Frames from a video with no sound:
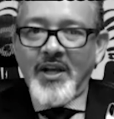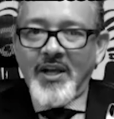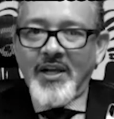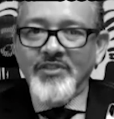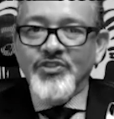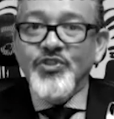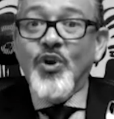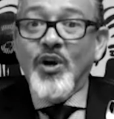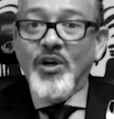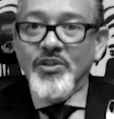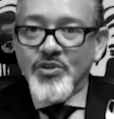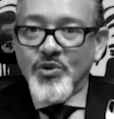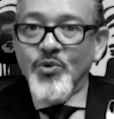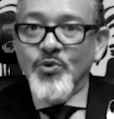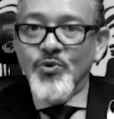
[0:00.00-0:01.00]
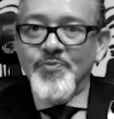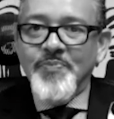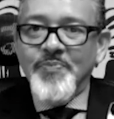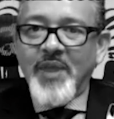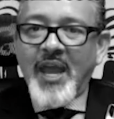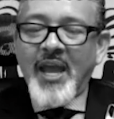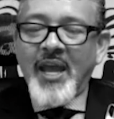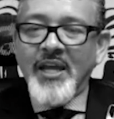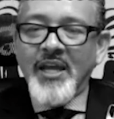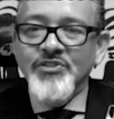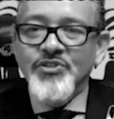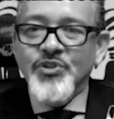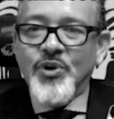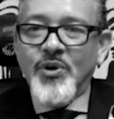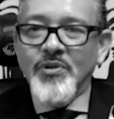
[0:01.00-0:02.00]
start a school. And
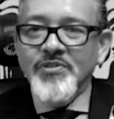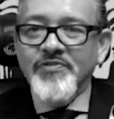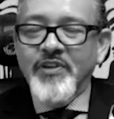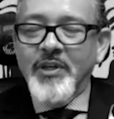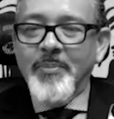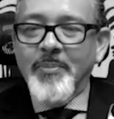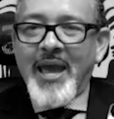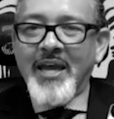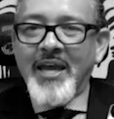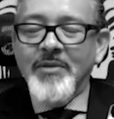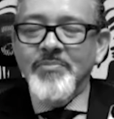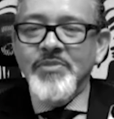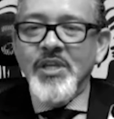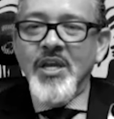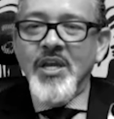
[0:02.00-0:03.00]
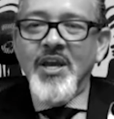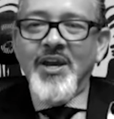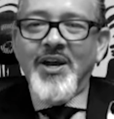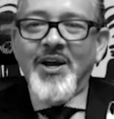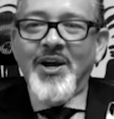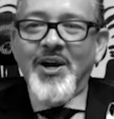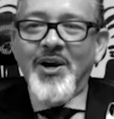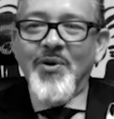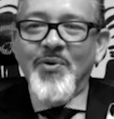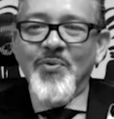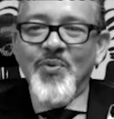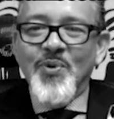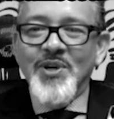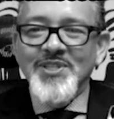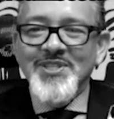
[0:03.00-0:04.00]
Charles Phillip Adams
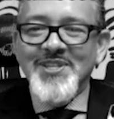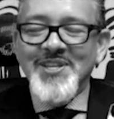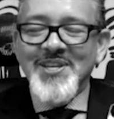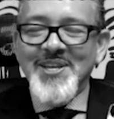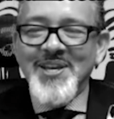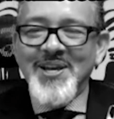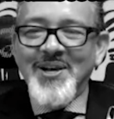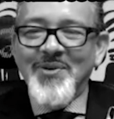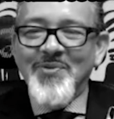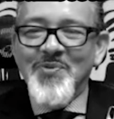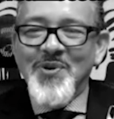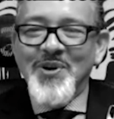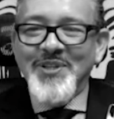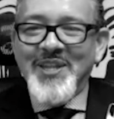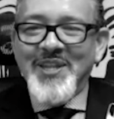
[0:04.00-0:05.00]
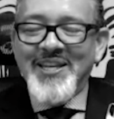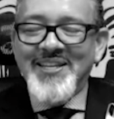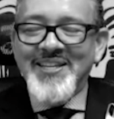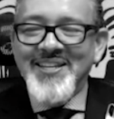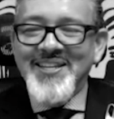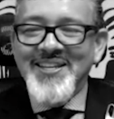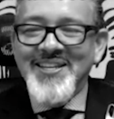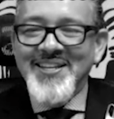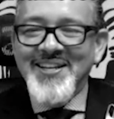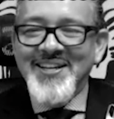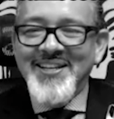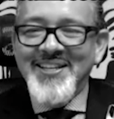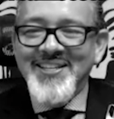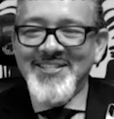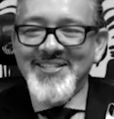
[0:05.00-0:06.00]
was the one that
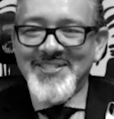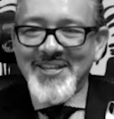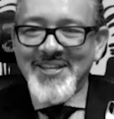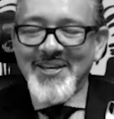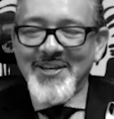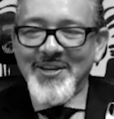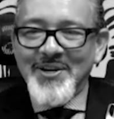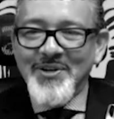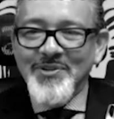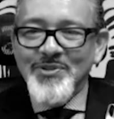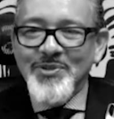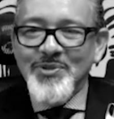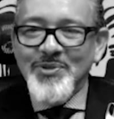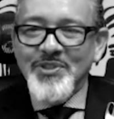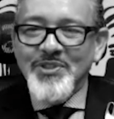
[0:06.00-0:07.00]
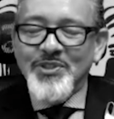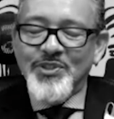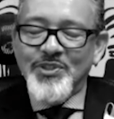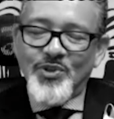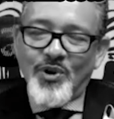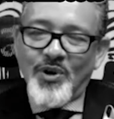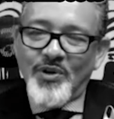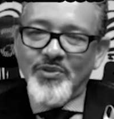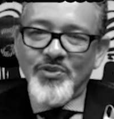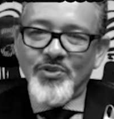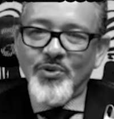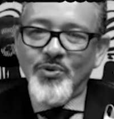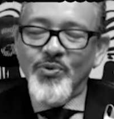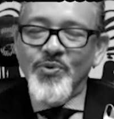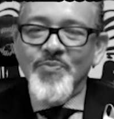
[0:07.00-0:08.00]
he sent here to start the
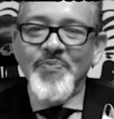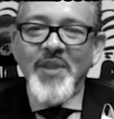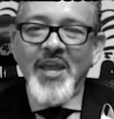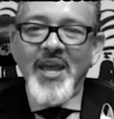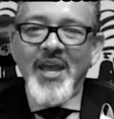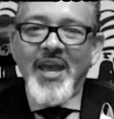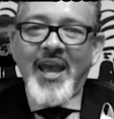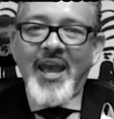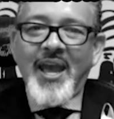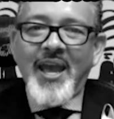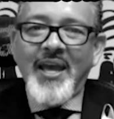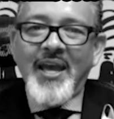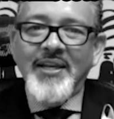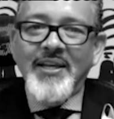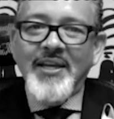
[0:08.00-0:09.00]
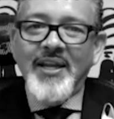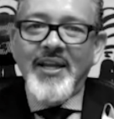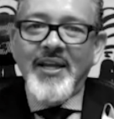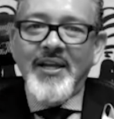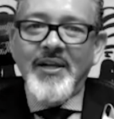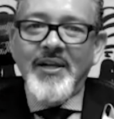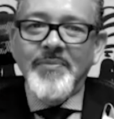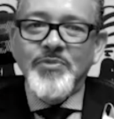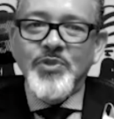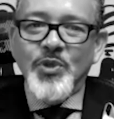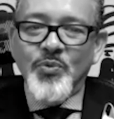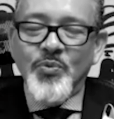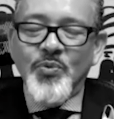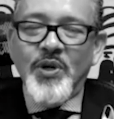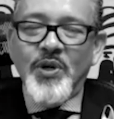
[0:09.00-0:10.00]
school. And
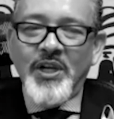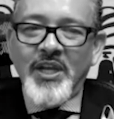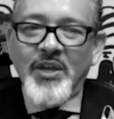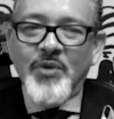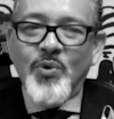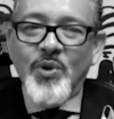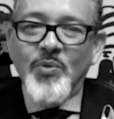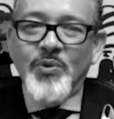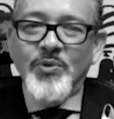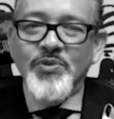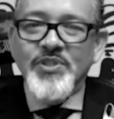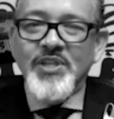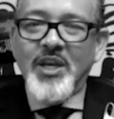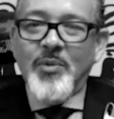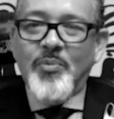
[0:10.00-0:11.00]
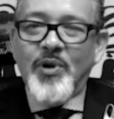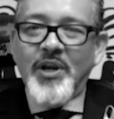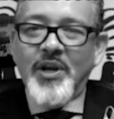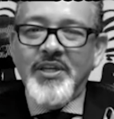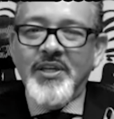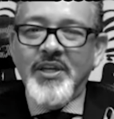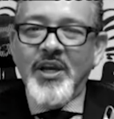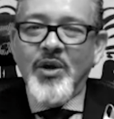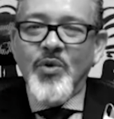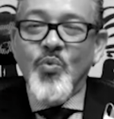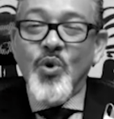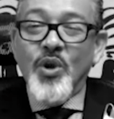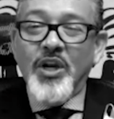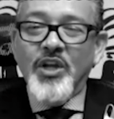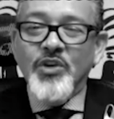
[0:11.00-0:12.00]
so again, we will celebrate
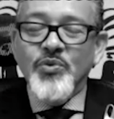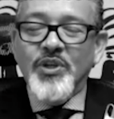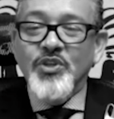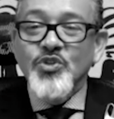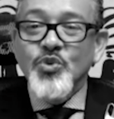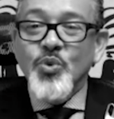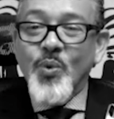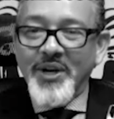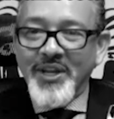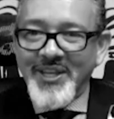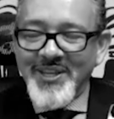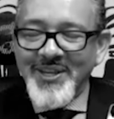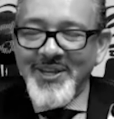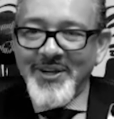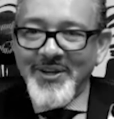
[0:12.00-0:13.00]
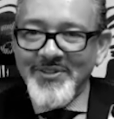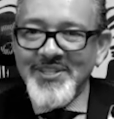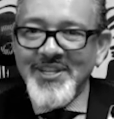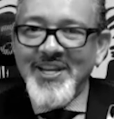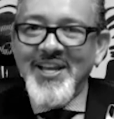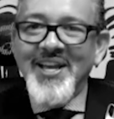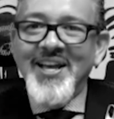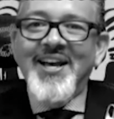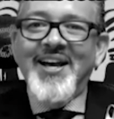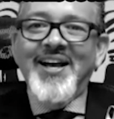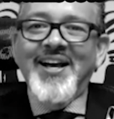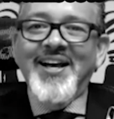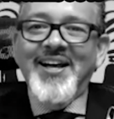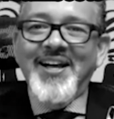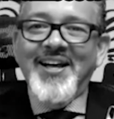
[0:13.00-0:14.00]
120 years
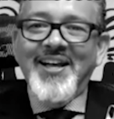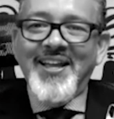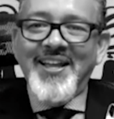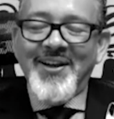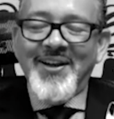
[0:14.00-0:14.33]
on